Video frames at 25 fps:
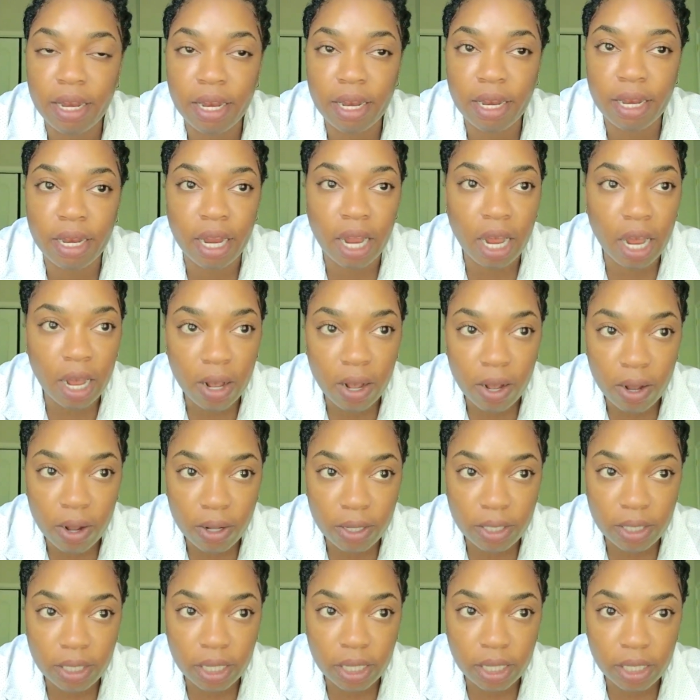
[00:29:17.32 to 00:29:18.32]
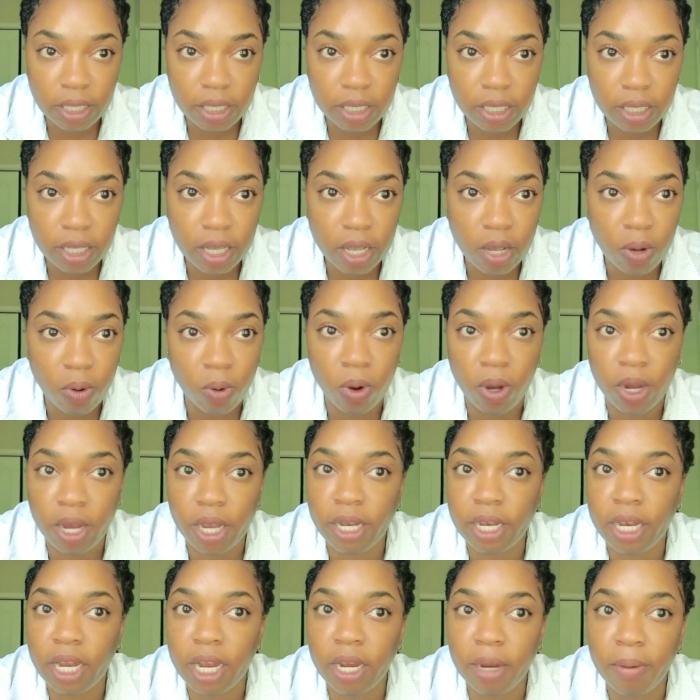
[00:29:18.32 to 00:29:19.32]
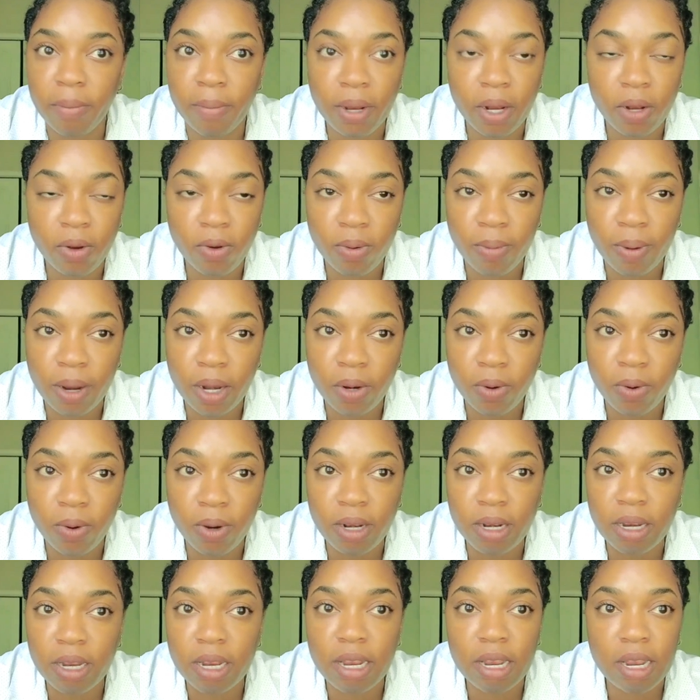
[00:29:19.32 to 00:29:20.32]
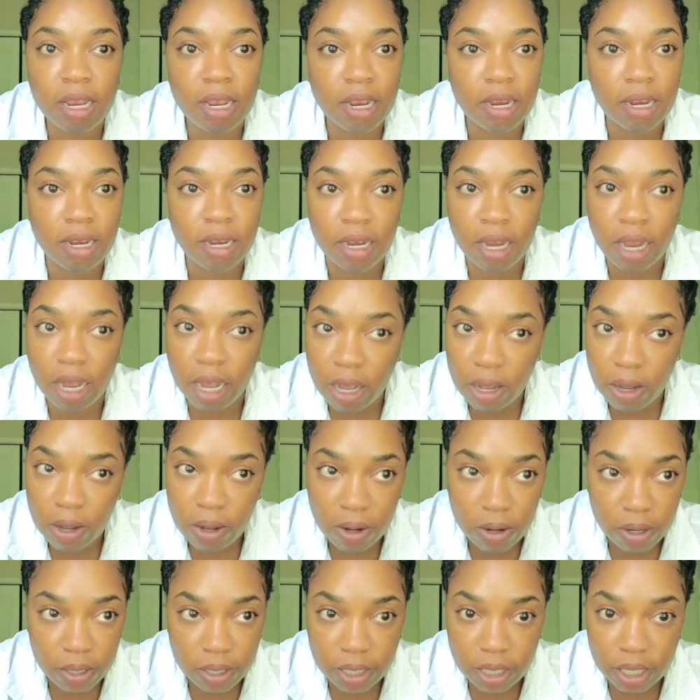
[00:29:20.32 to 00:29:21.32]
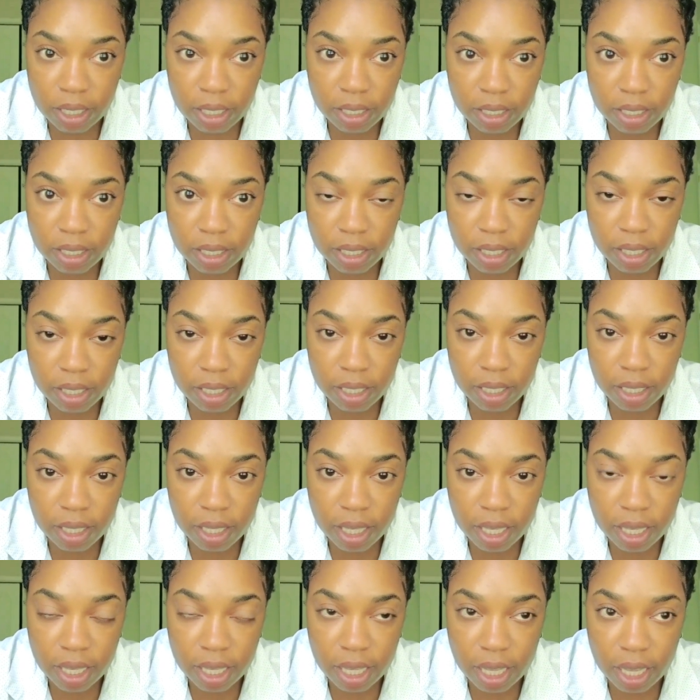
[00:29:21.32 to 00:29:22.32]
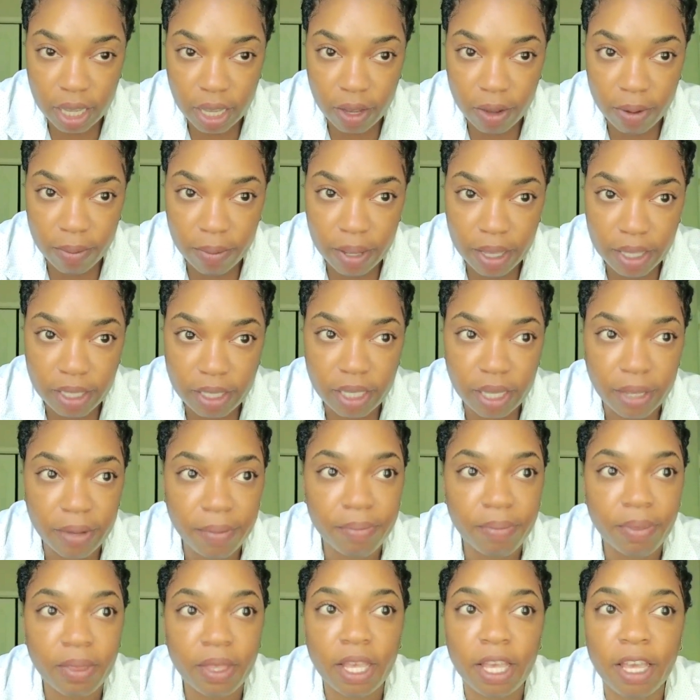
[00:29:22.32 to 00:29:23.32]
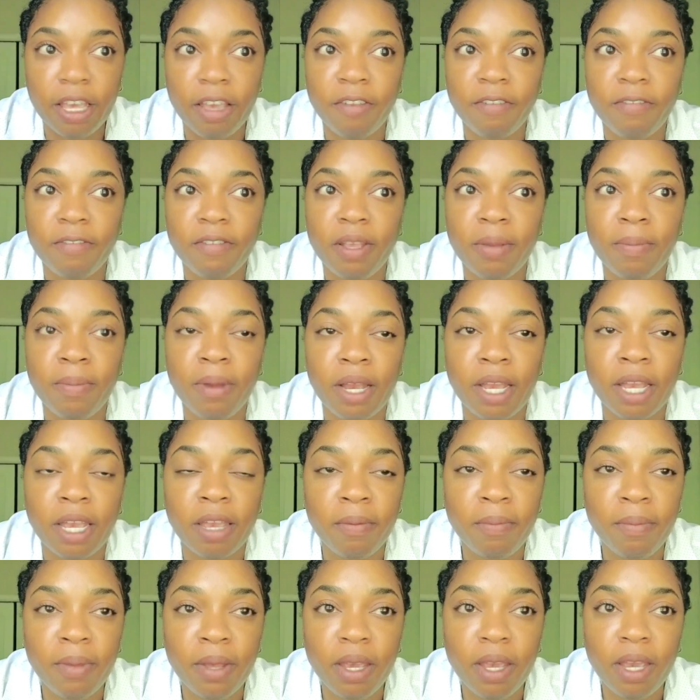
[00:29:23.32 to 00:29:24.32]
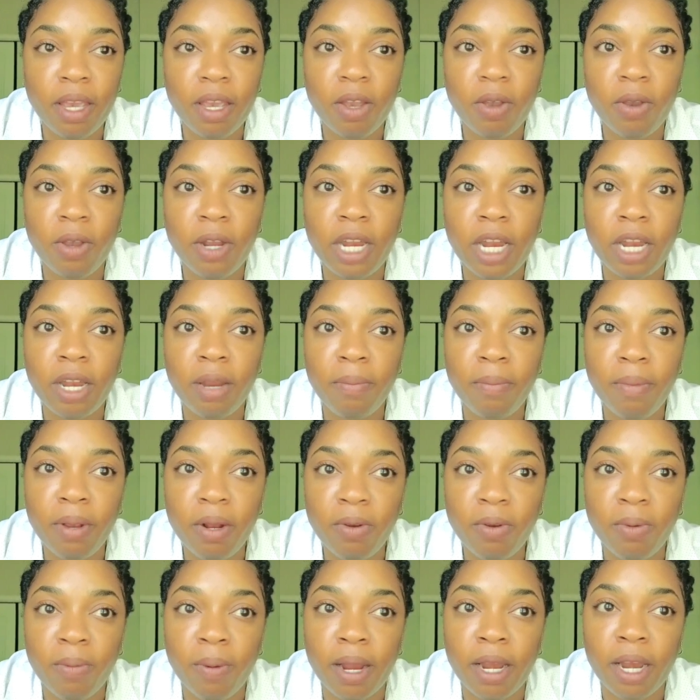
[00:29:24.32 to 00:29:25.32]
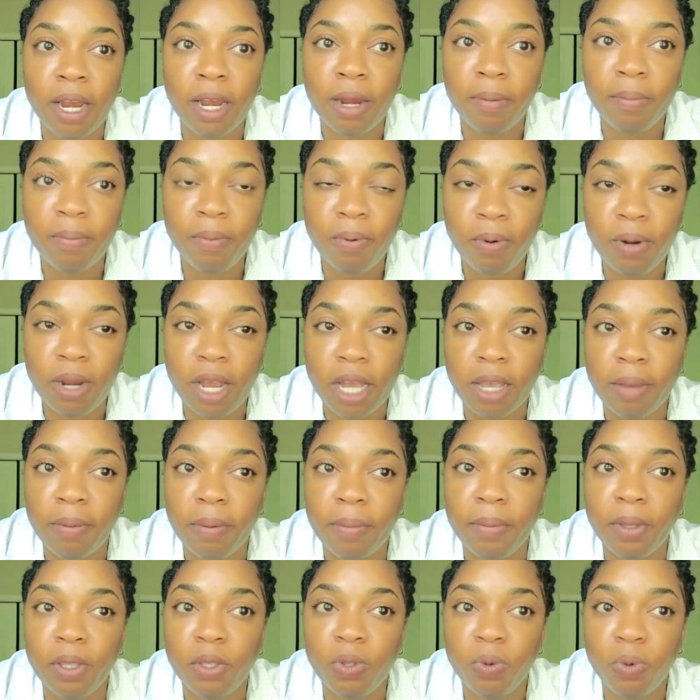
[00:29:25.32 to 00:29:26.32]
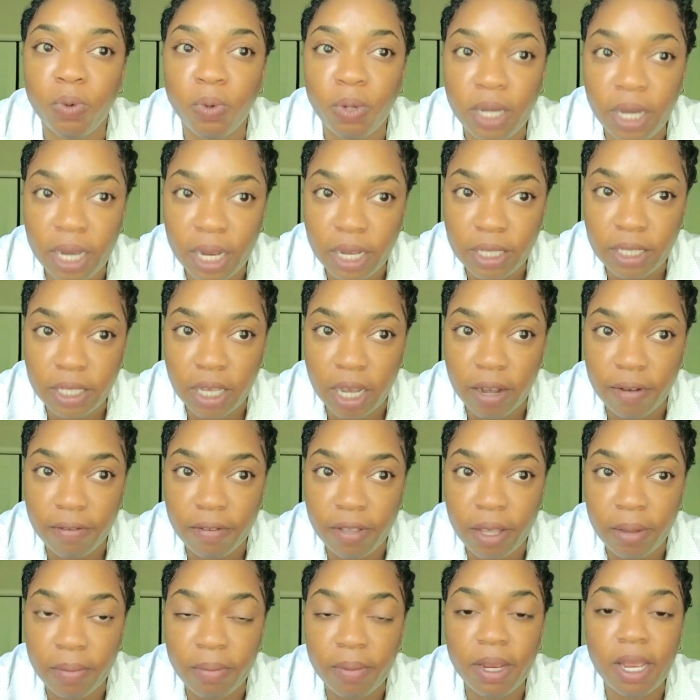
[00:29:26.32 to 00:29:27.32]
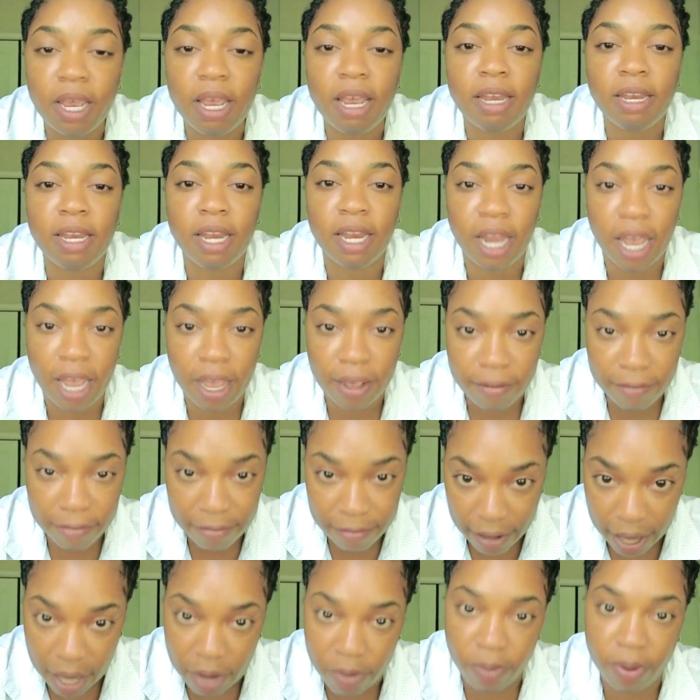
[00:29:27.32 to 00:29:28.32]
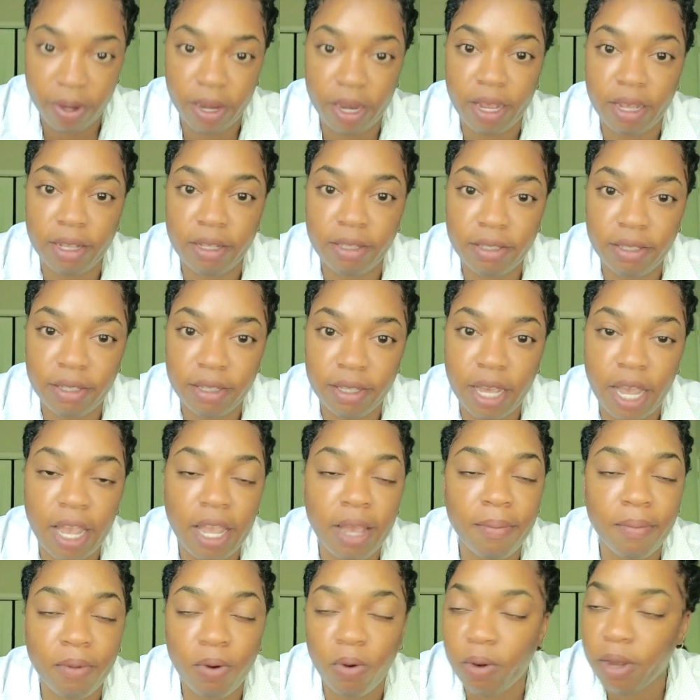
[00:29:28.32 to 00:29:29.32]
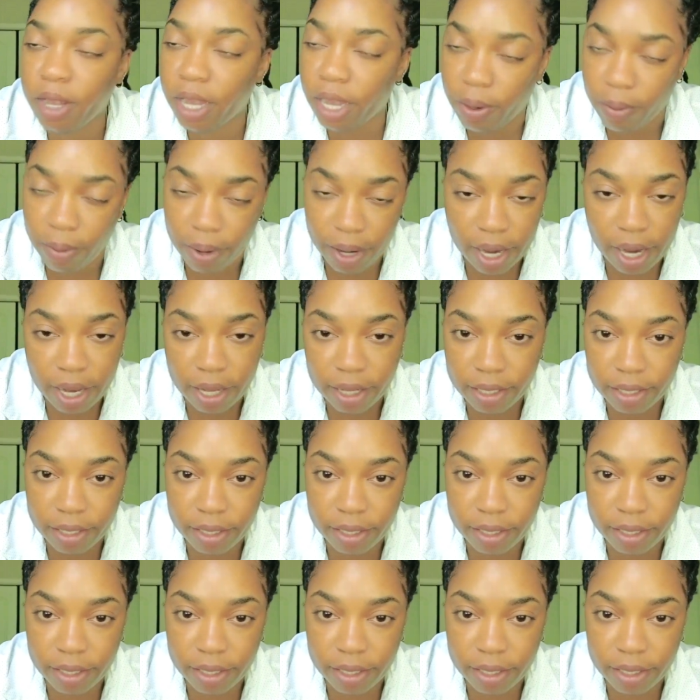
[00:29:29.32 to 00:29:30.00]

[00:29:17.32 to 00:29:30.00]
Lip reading: now I'm going to cut it. Working in the mail room alone, now I'm going to cut it. You get me? I say? If they might give me in the mail room and in the pool and give me 2 days off them, then I am fine with that. I am okay with that.